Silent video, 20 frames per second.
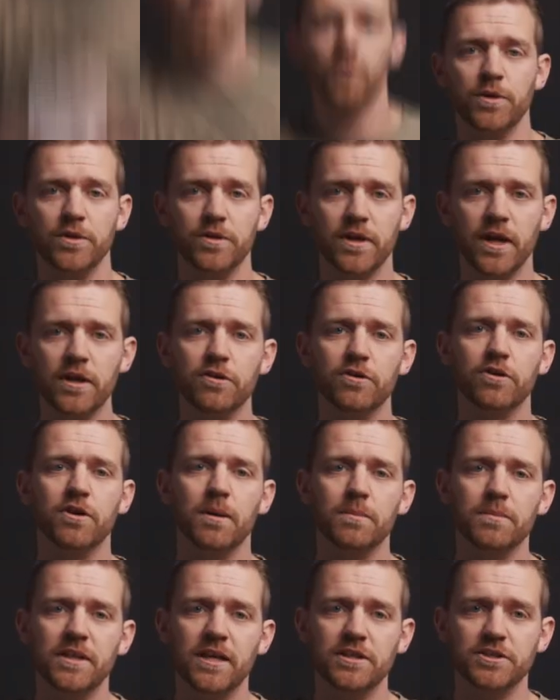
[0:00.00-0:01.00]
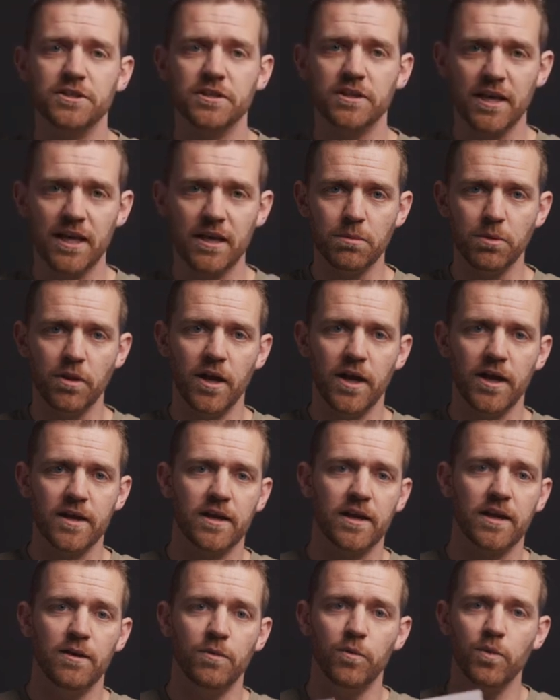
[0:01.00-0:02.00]
When you get your combination cable
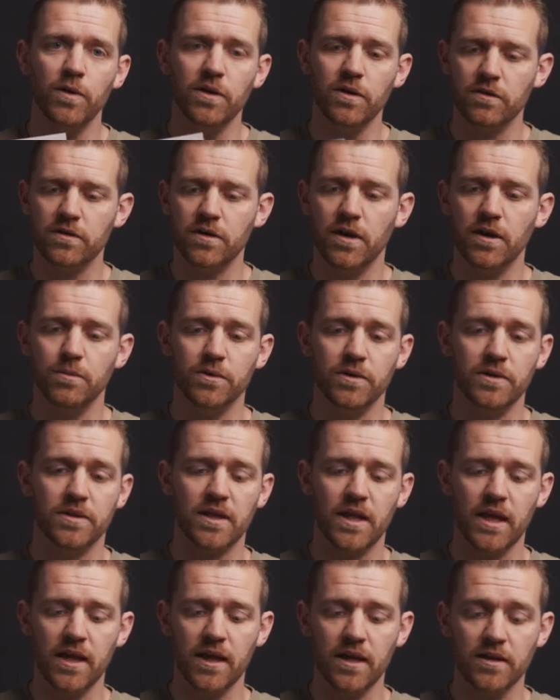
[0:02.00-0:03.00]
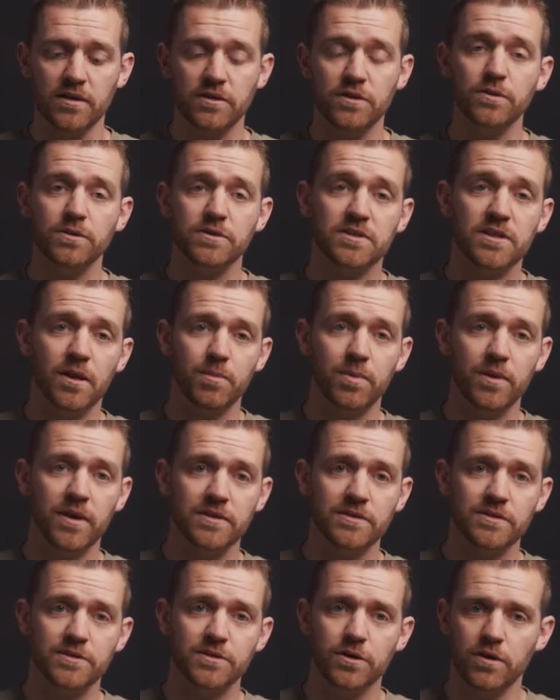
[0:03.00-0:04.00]
lock, it will come with a two-step
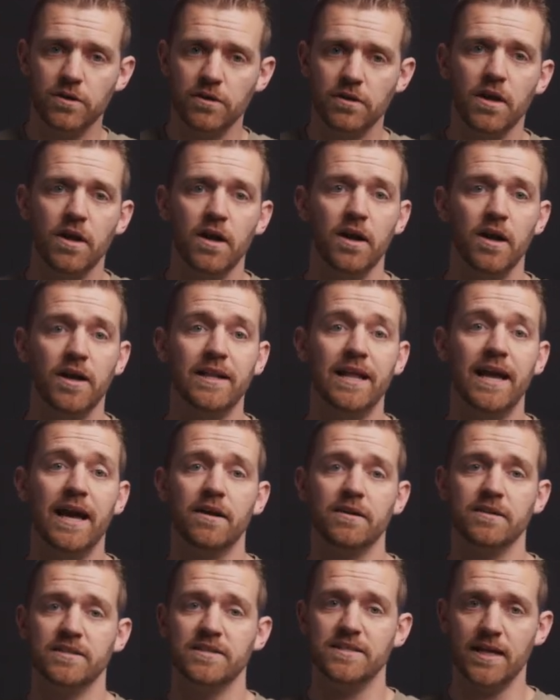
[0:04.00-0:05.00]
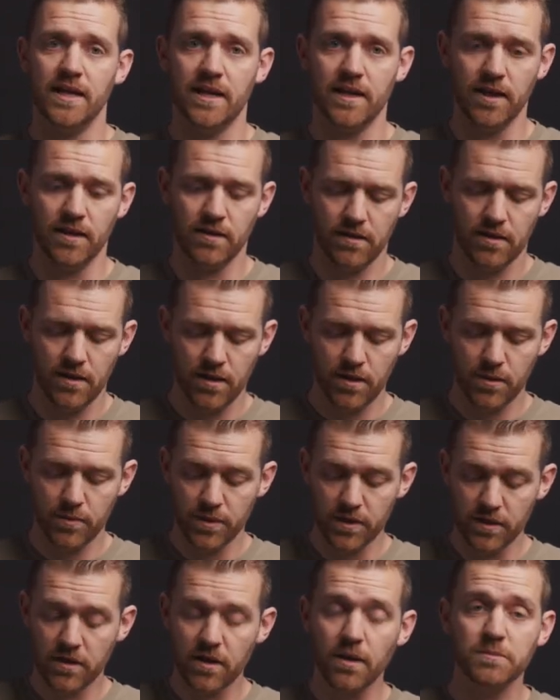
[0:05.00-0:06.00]
insert on how to set it,
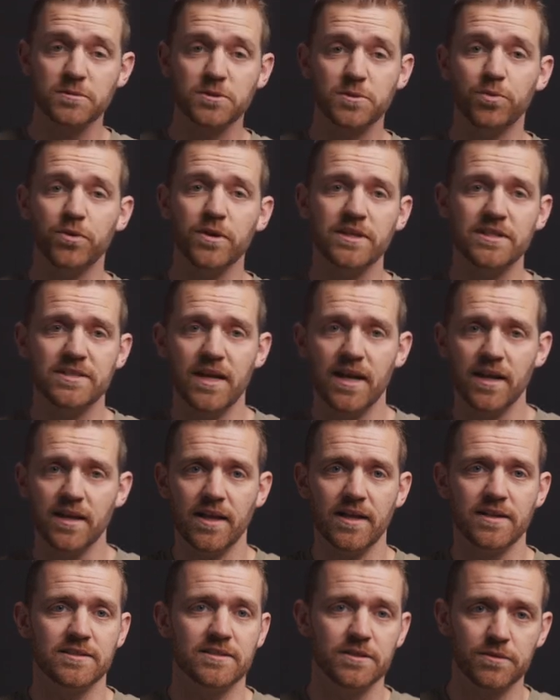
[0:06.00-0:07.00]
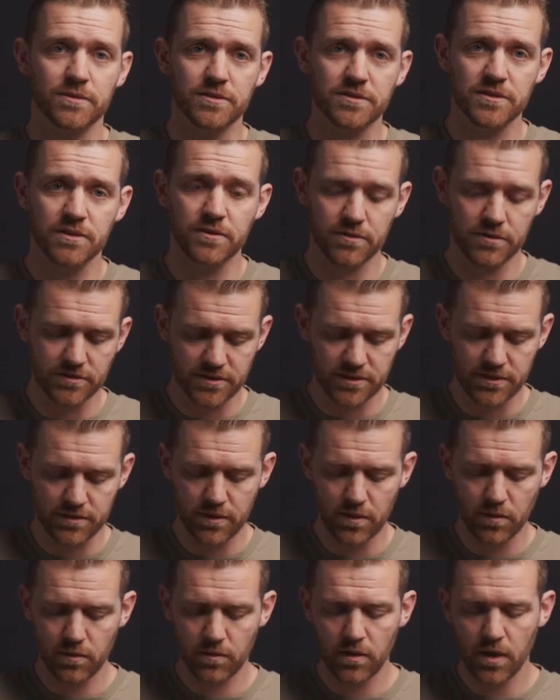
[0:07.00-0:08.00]
but it comes preset at 000.
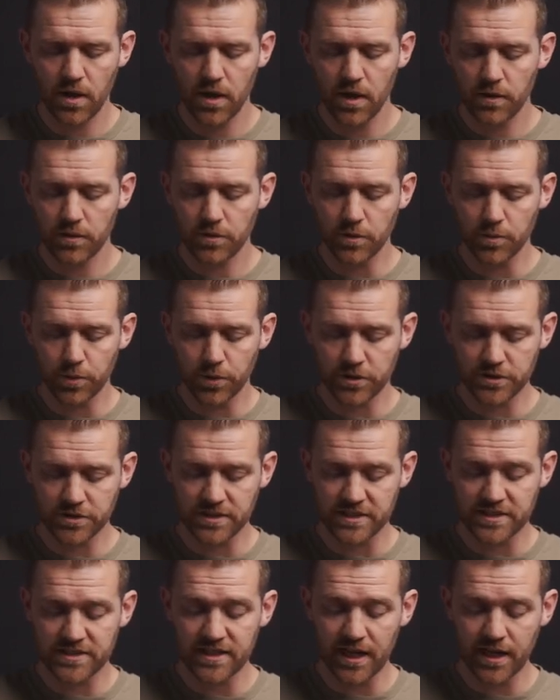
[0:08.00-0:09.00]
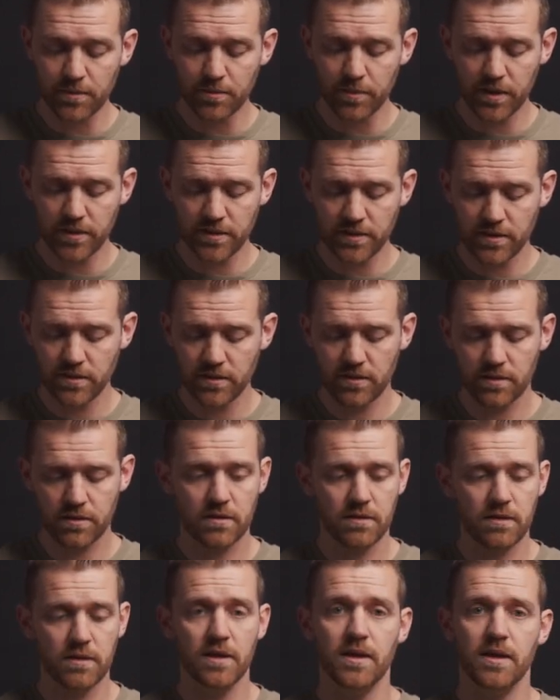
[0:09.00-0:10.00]
When you push the side button,
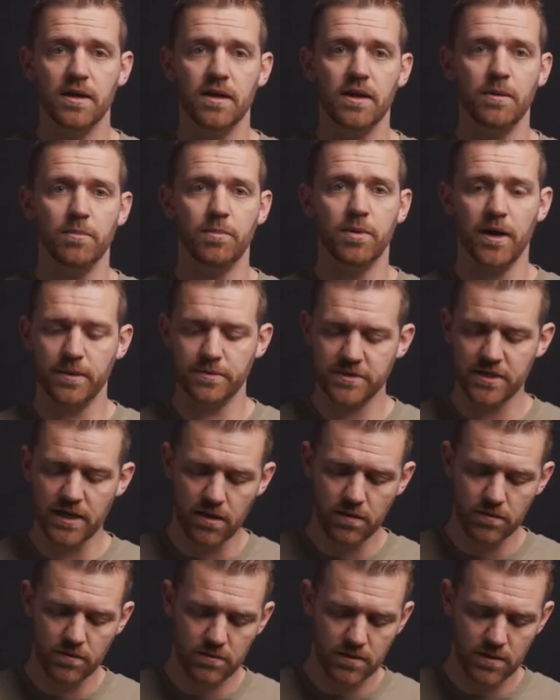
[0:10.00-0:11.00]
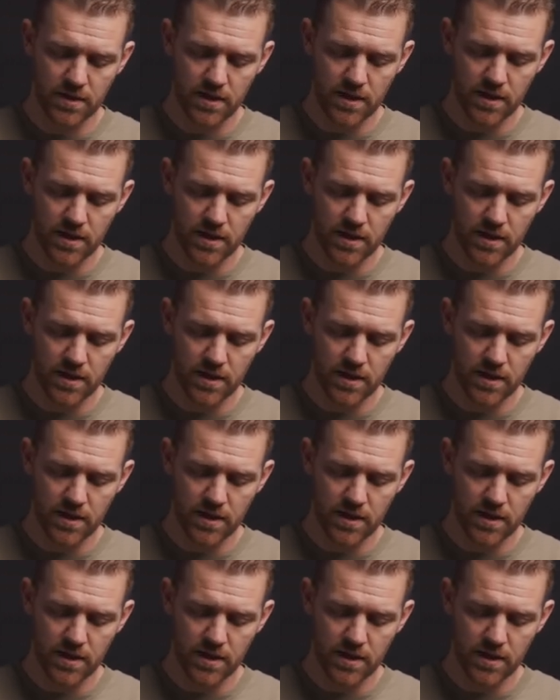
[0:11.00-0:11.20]
it pops out.